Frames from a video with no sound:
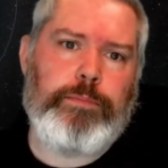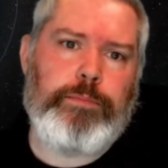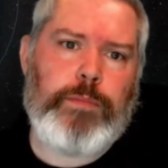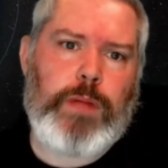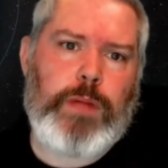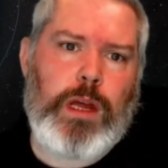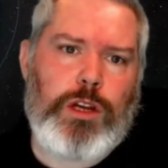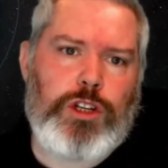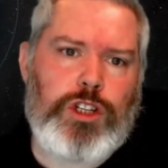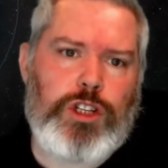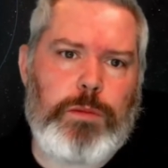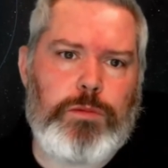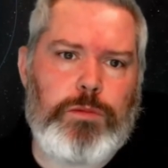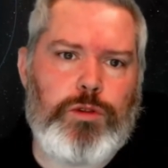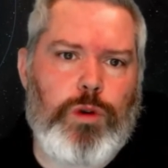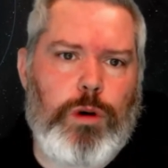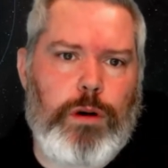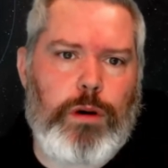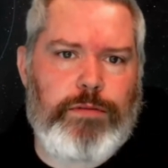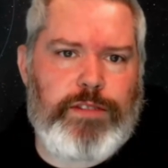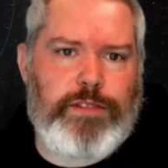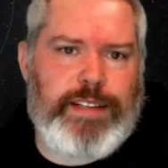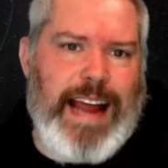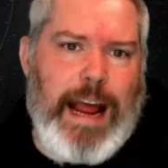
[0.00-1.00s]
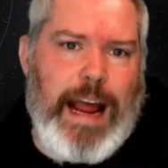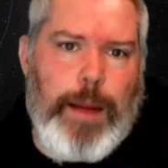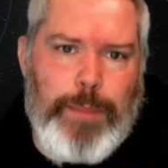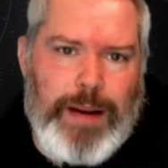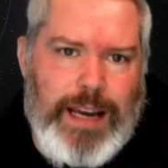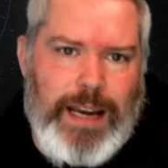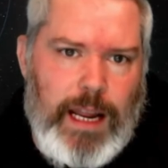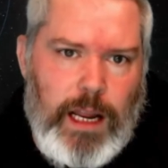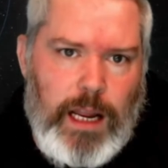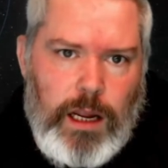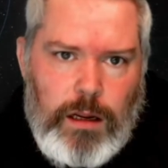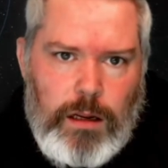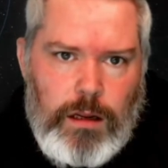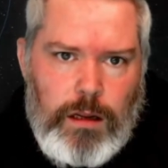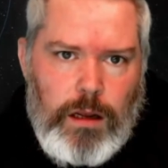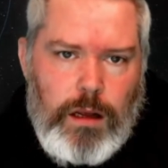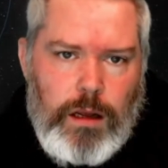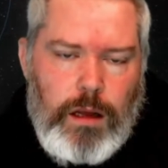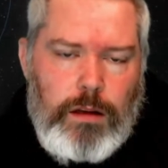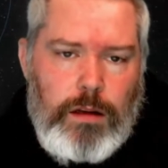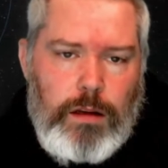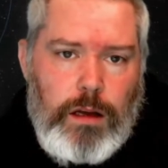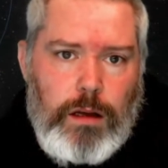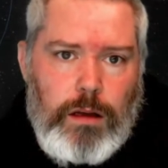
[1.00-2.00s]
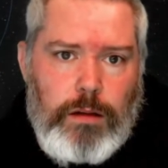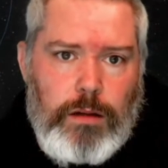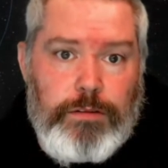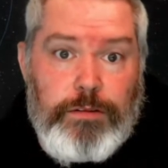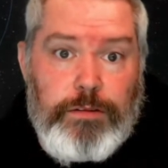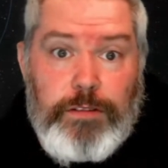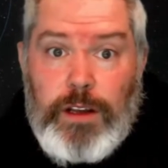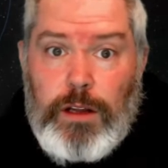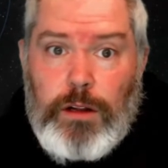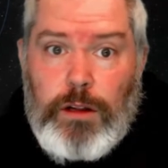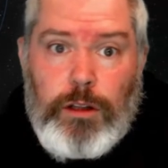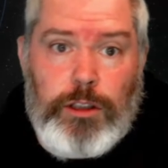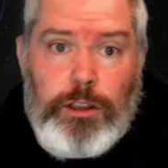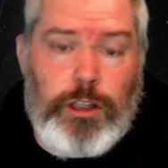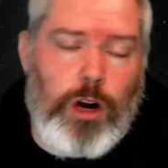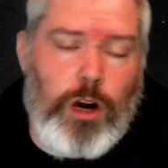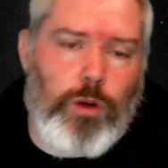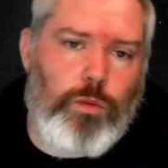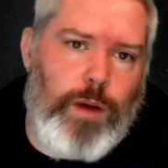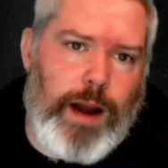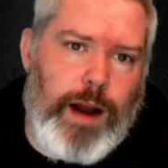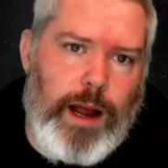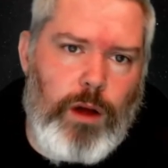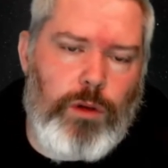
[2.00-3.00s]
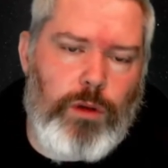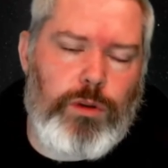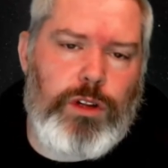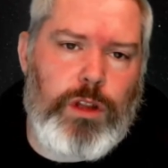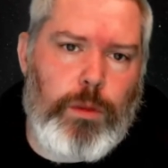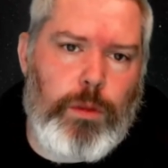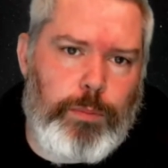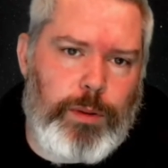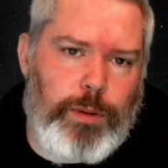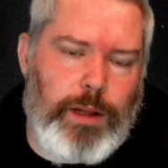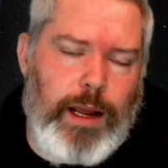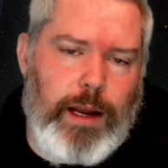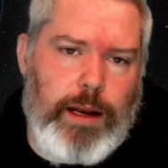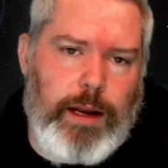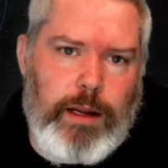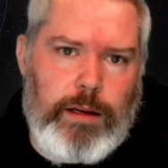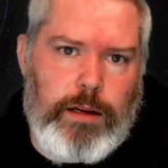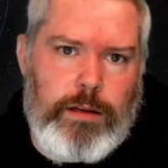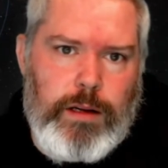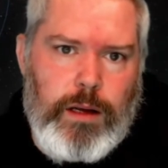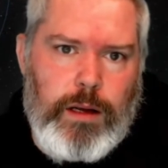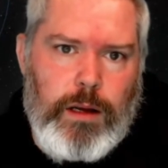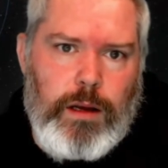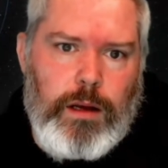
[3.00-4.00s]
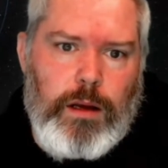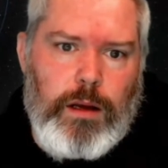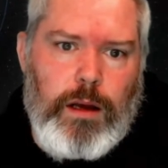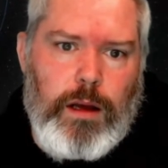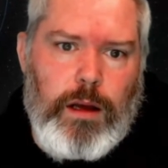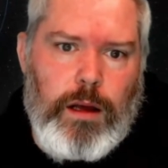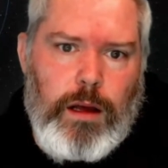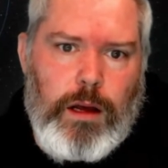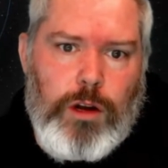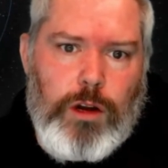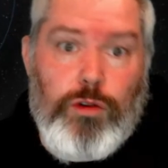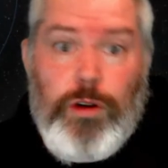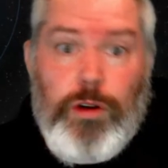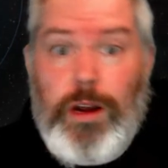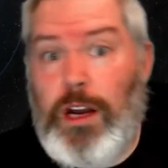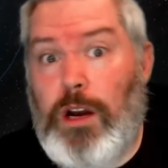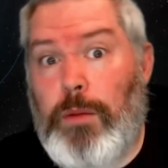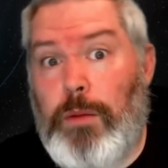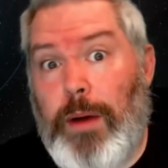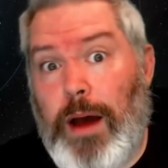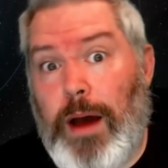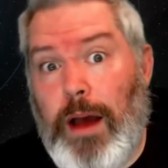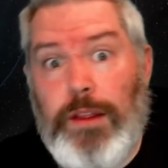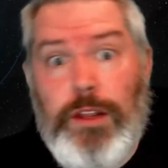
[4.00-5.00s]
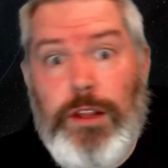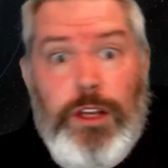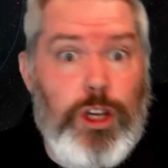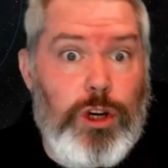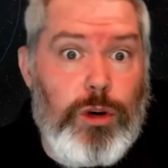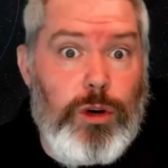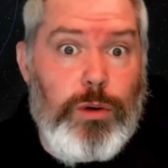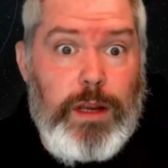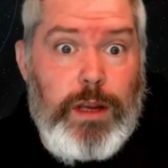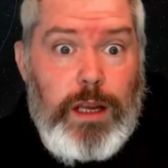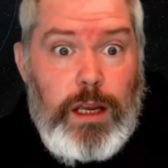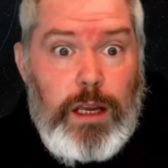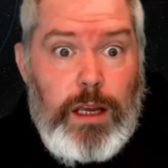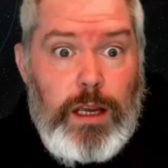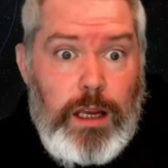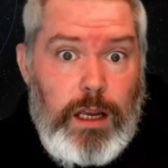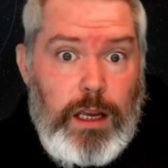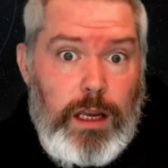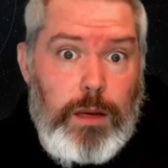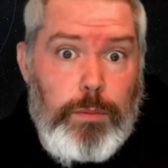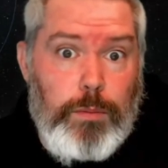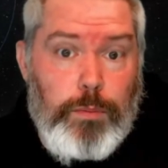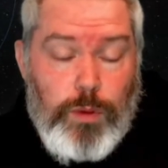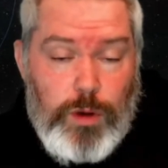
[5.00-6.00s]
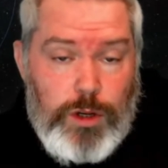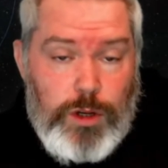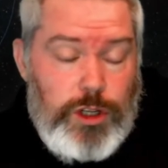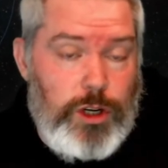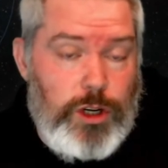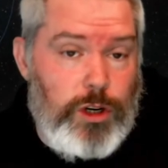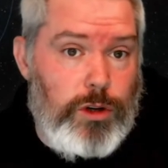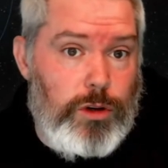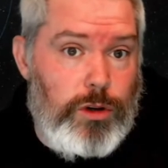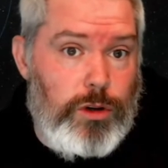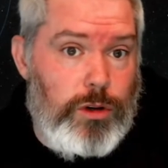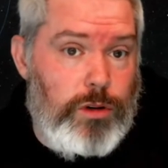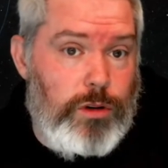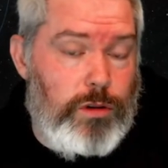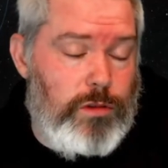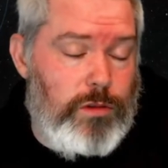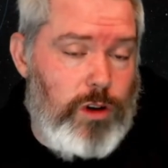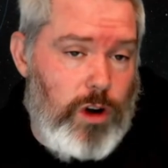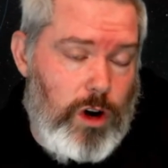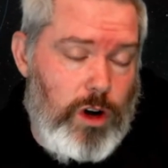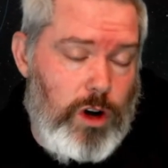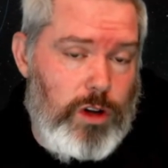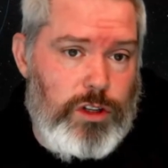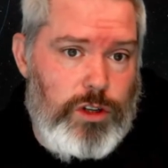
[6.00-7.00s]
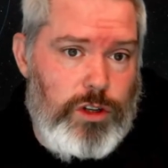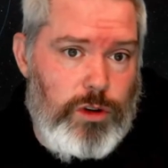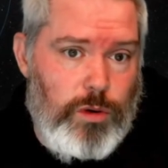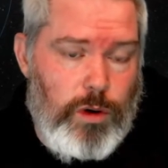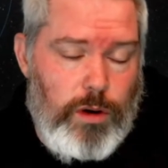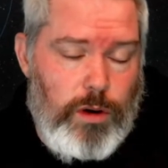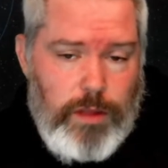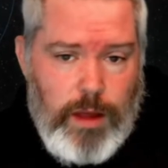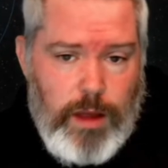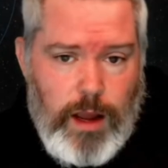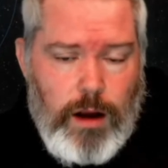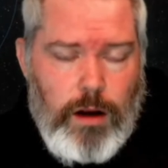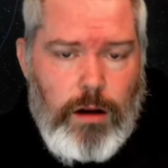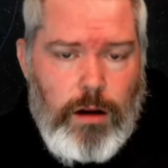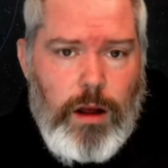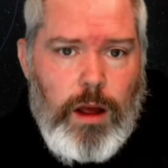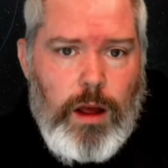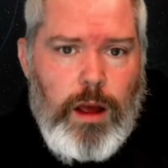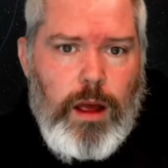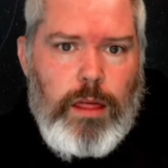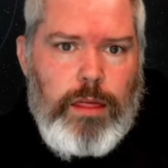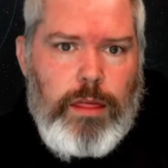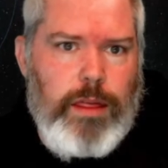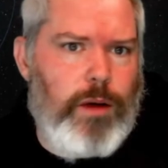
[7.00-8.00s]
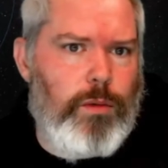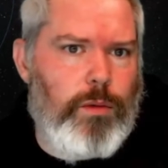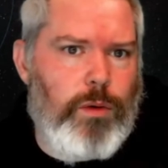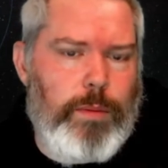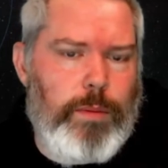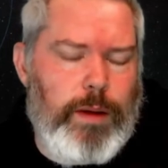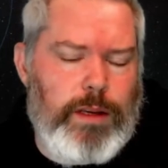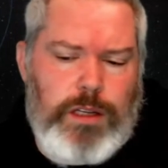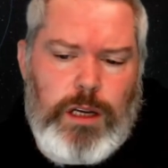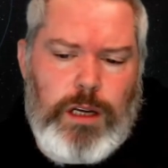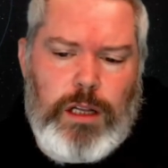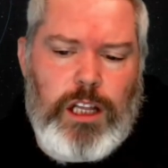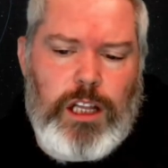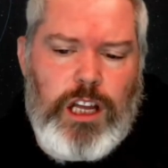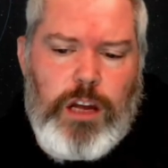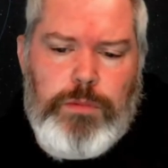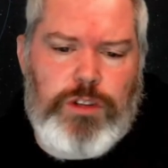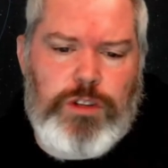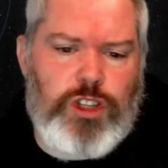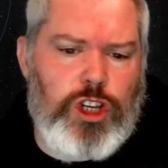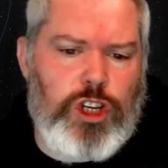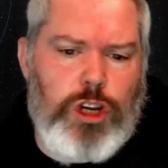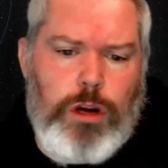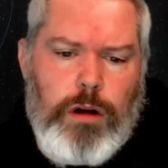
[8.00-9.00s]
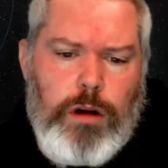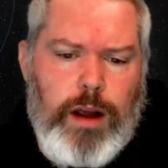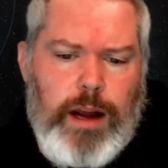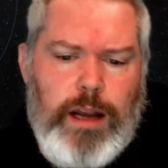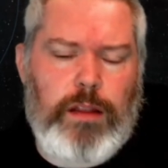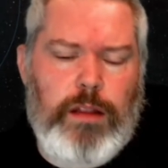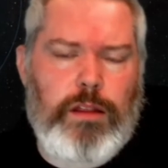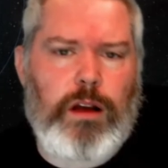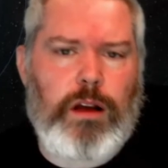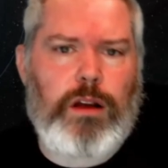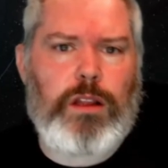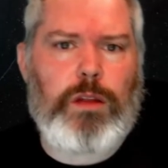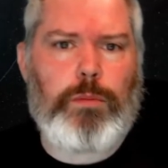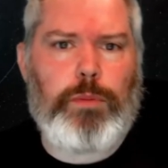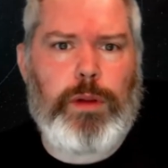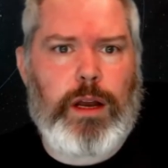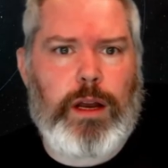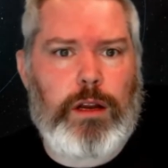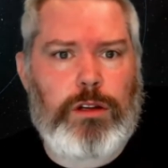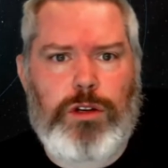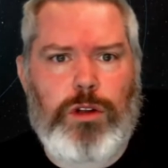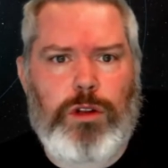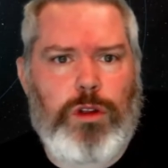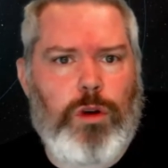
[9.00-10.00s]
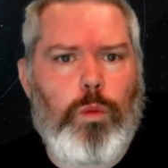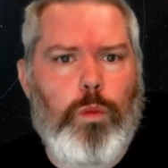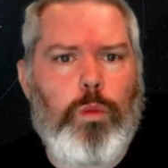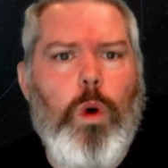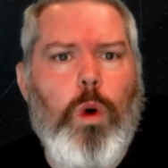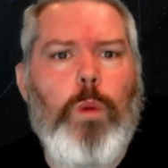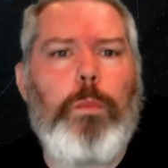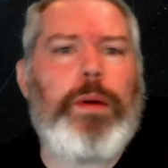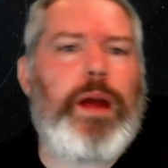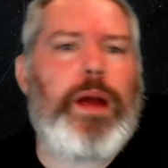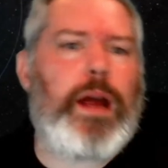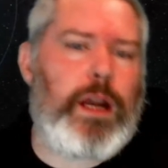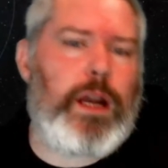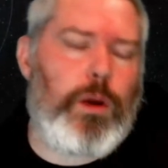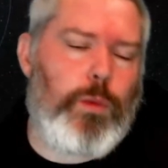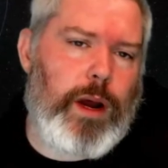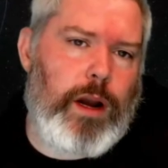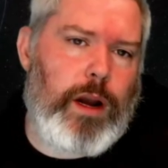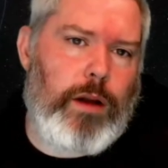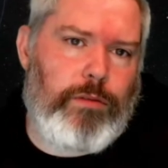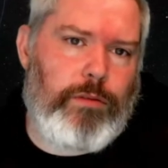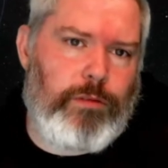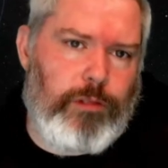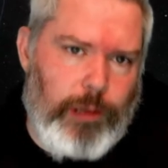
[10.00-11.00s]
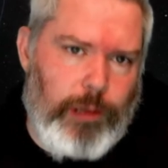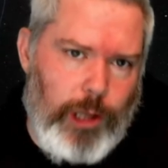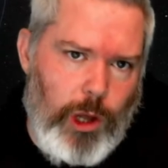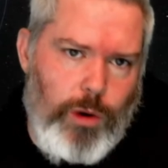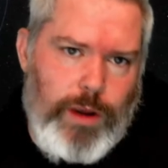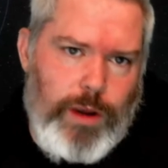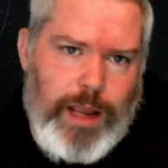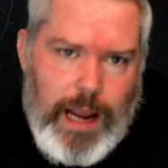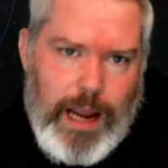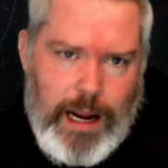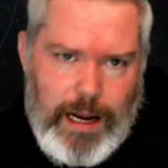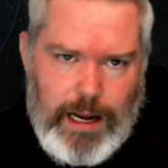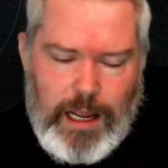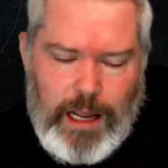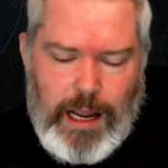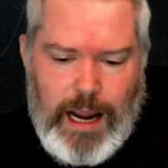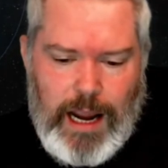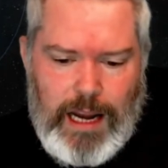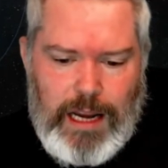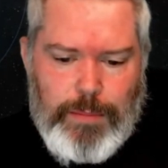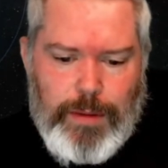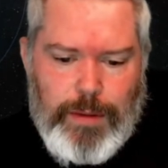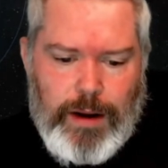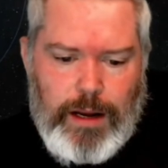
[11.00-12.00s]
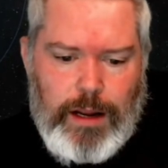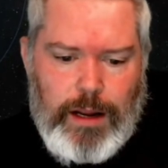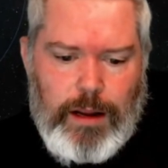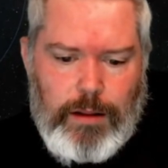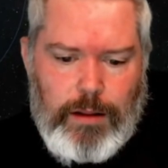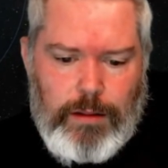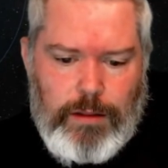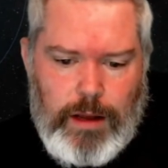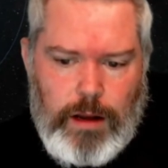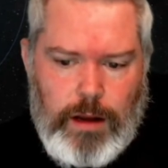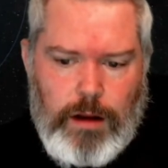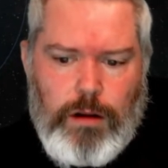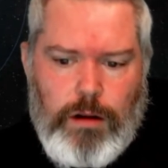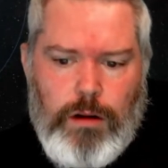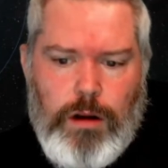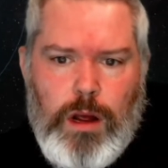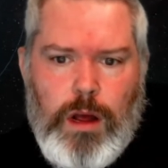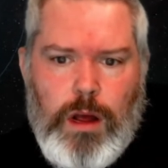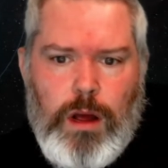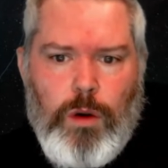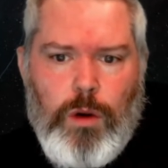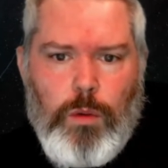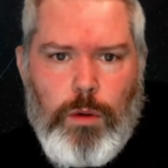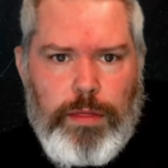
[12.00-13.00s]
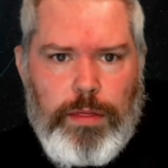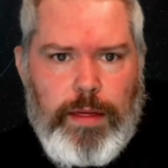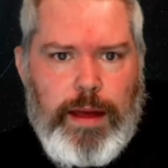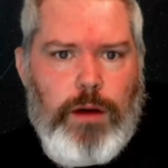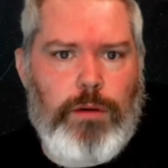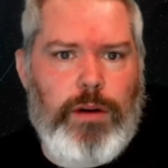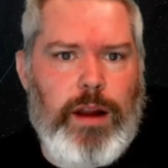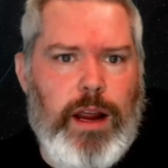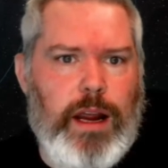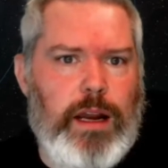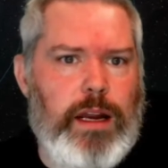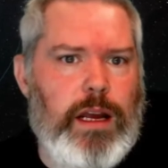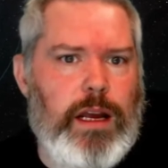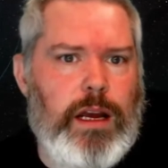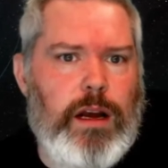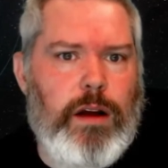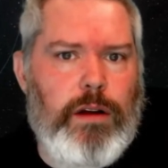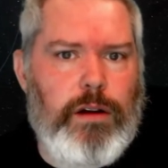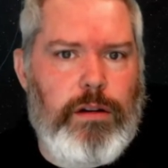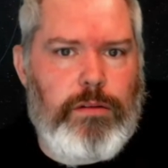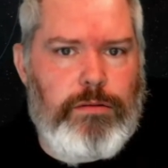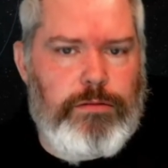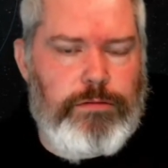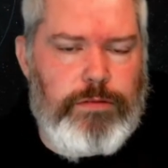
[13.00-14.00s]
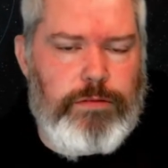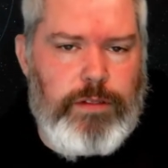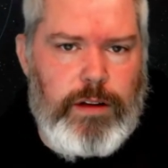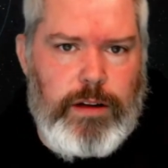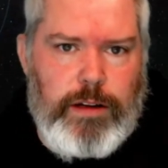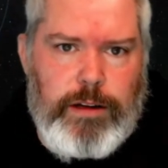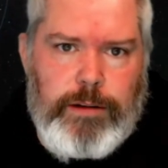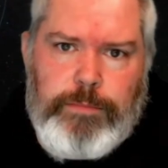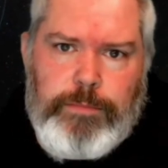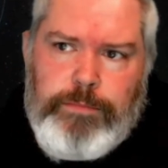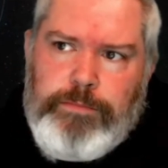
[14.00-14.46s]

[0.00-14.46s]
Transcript: some sort of dampening field around the planet created by the UEE prison guards who are there that will basically obscure anything on the planet. So there won't be any way of locating anybody there without any kind of,